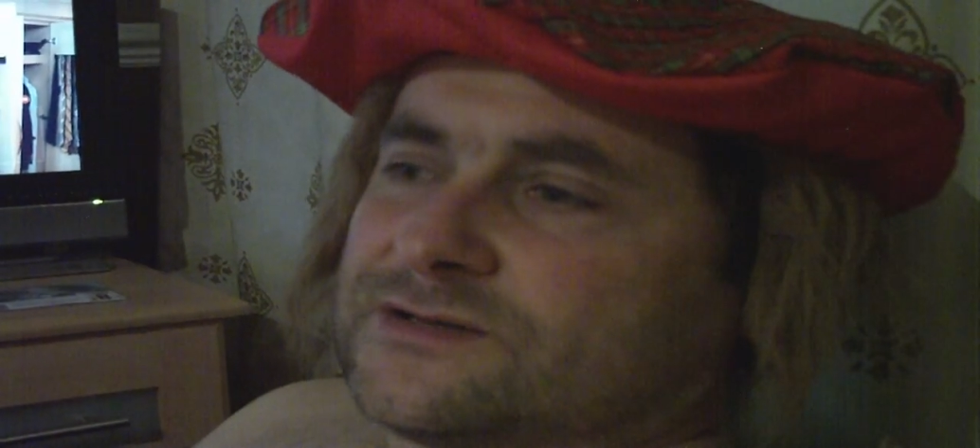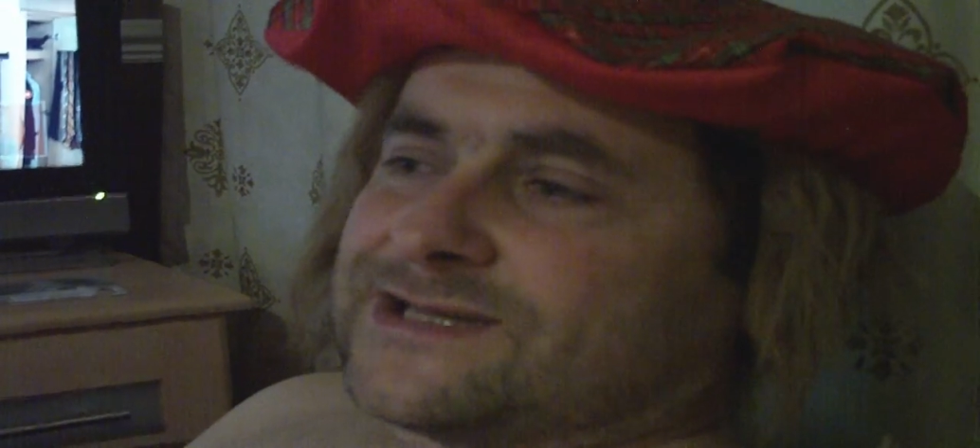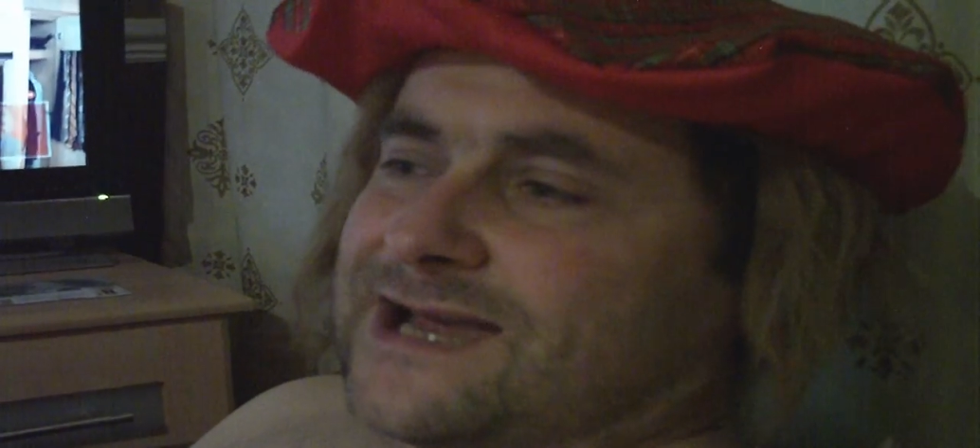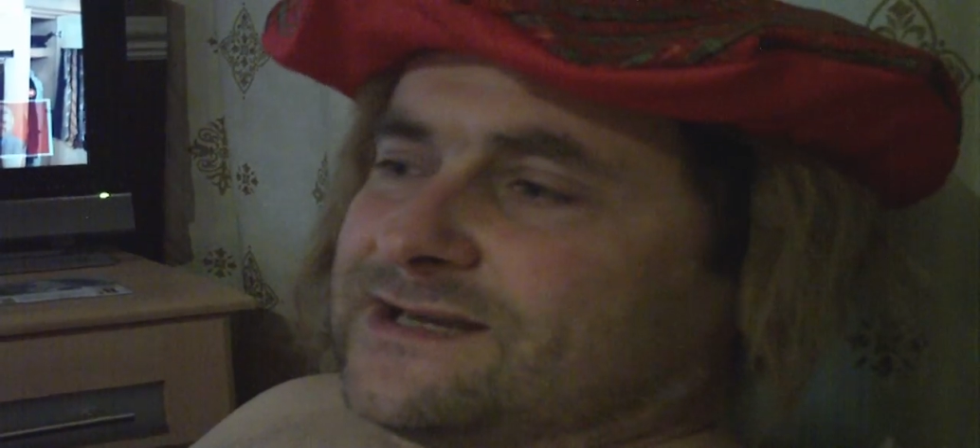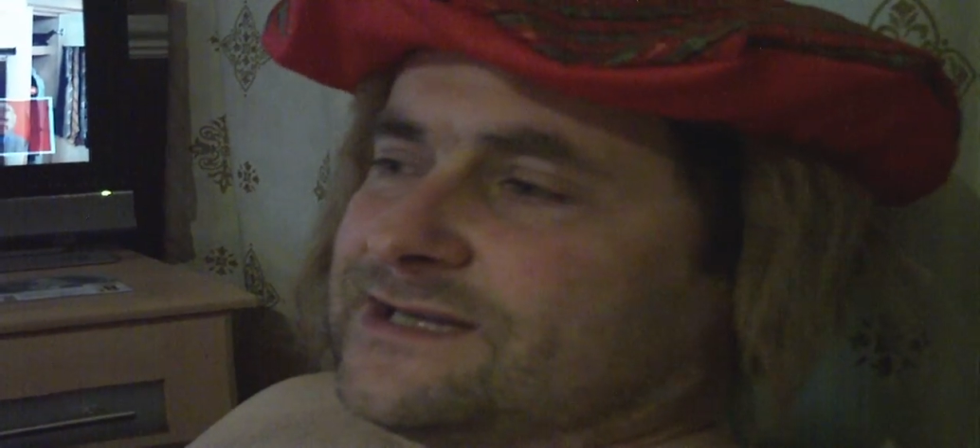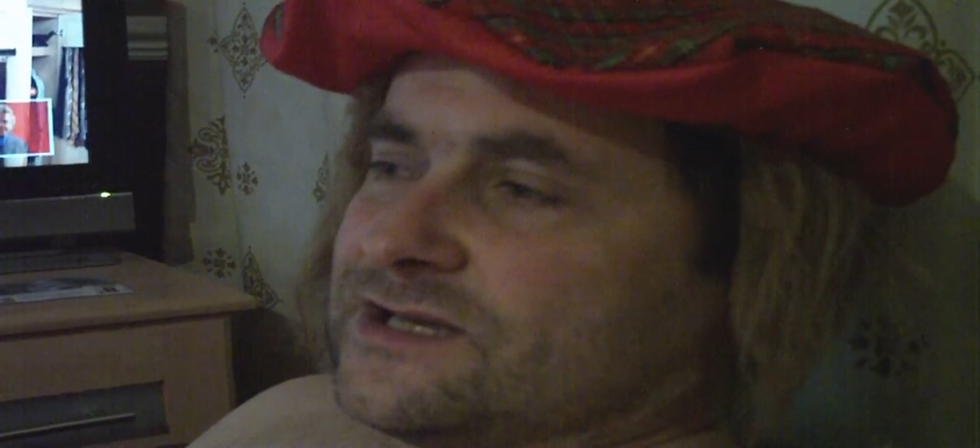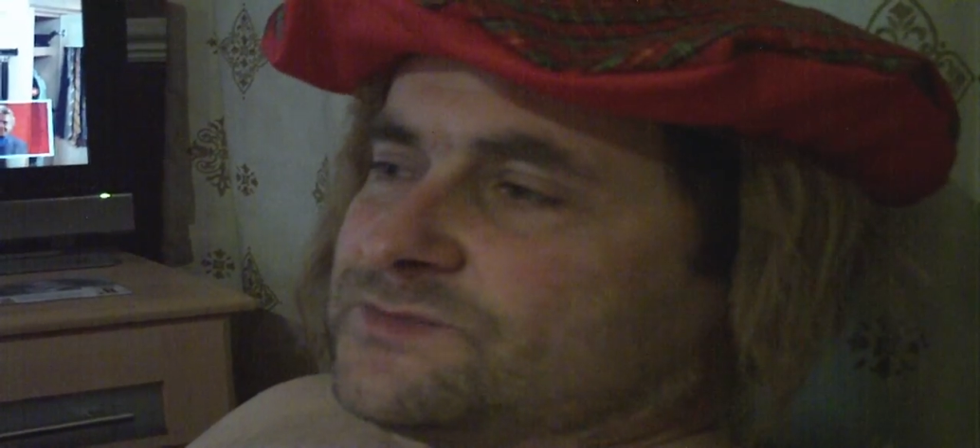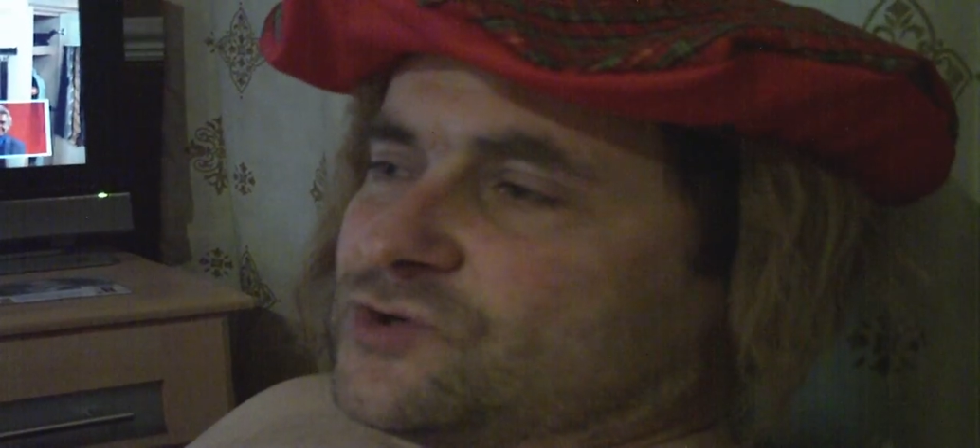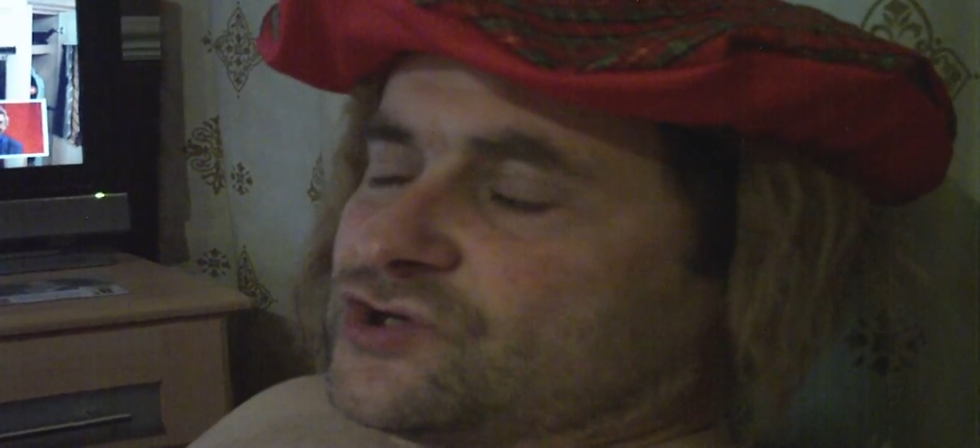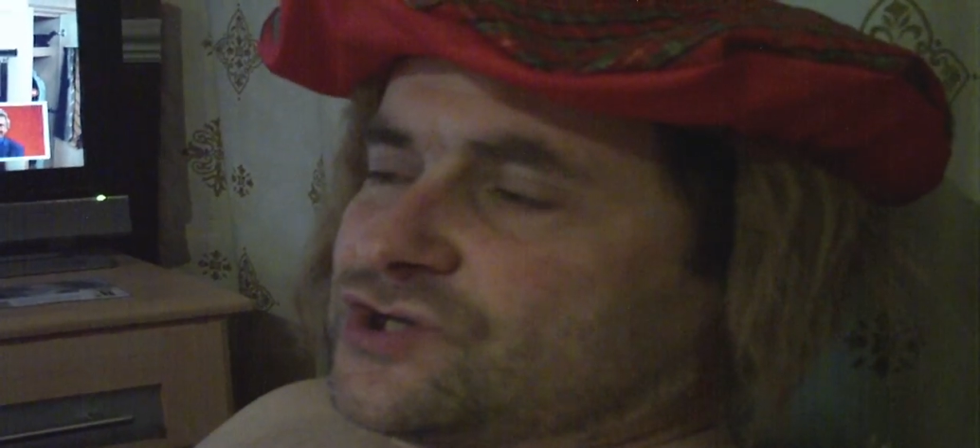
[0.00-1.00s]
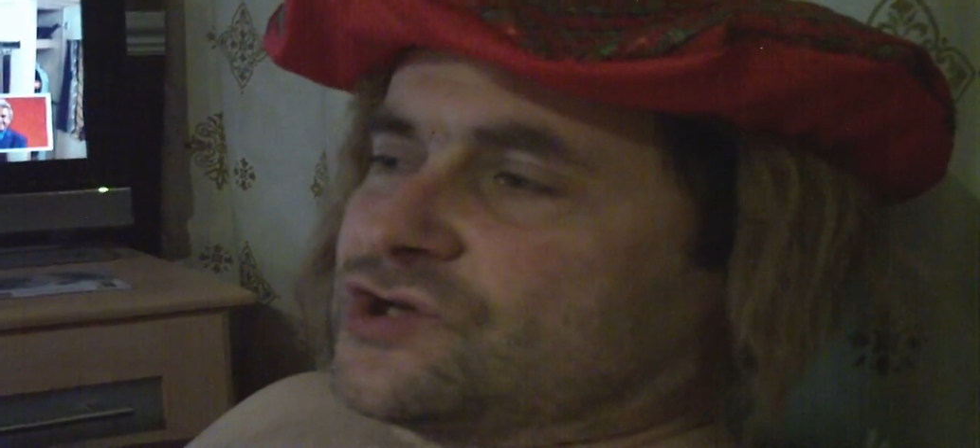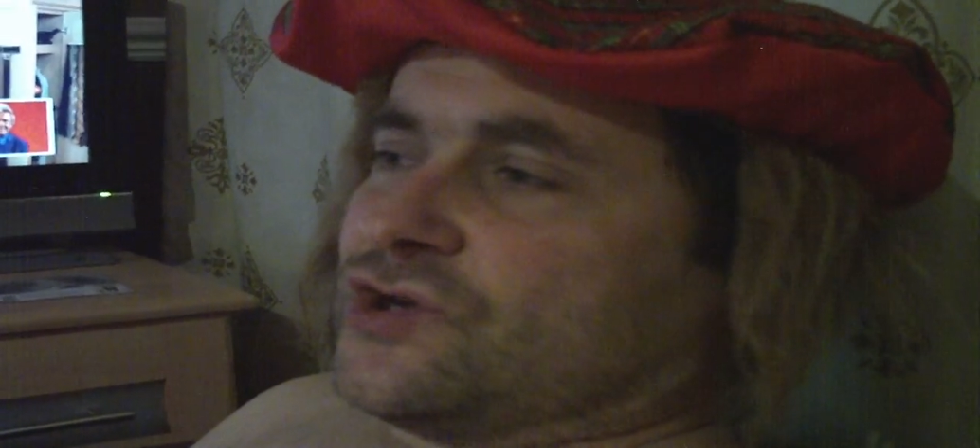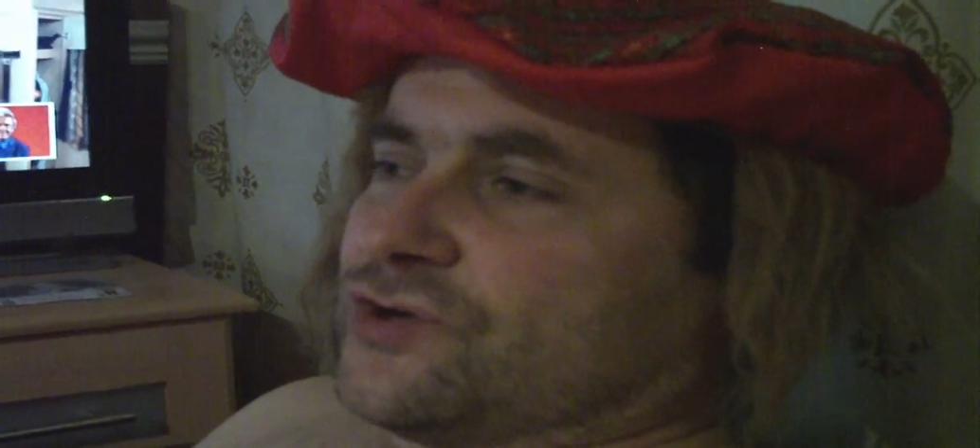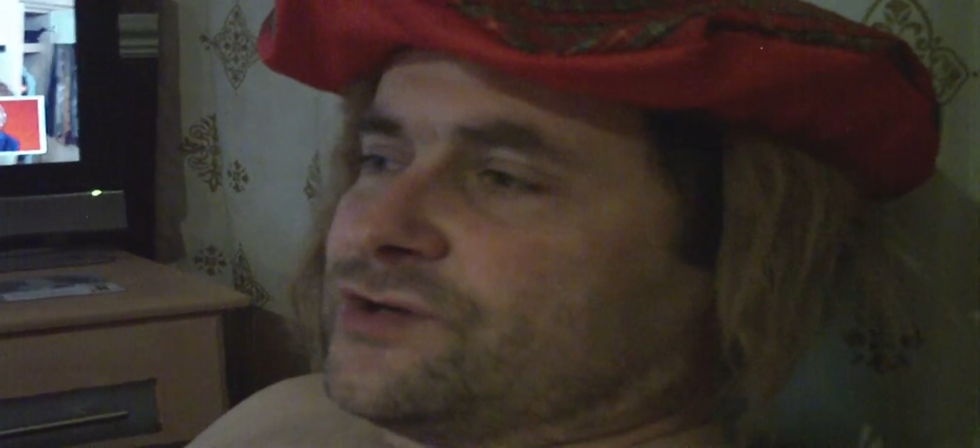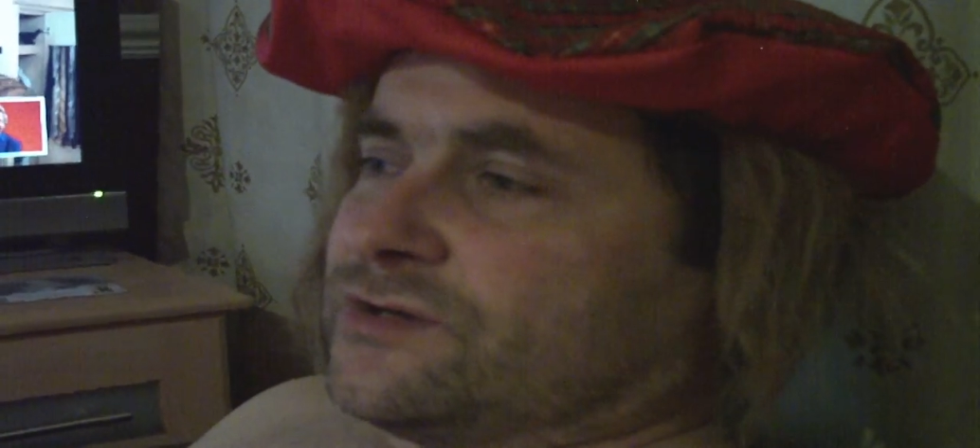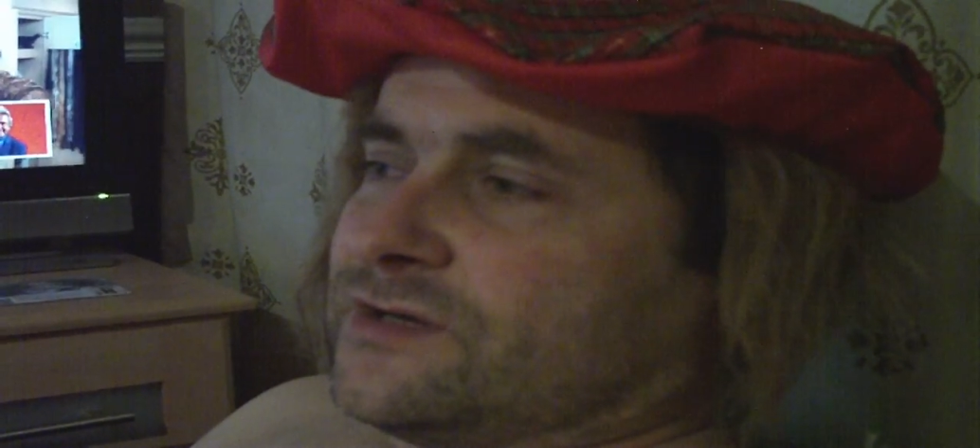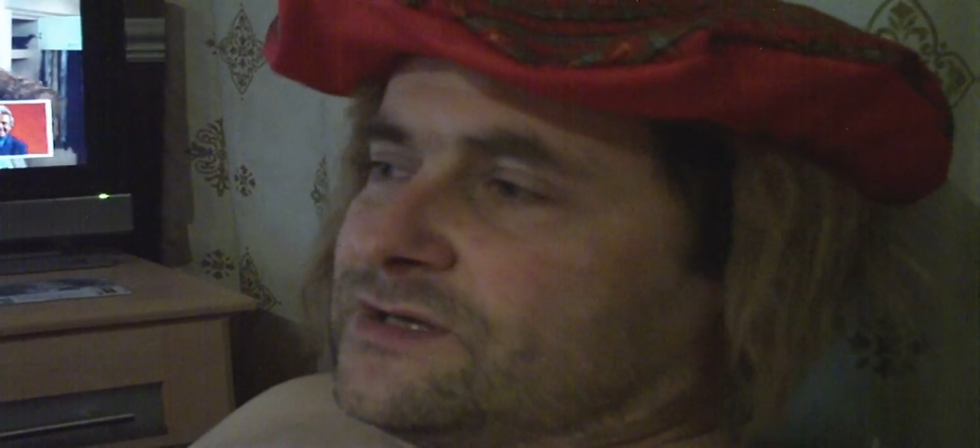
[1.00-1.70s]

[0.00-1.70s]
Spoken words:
tightened it as much as I could,